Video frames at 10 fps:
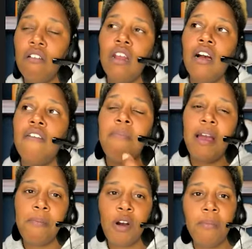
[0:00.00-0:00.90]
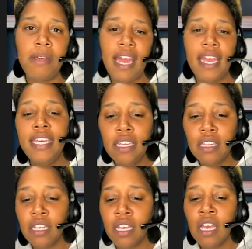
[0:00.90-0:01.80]
of my mom and I
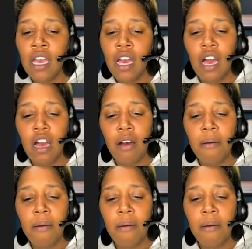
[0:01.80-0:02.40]
healing. But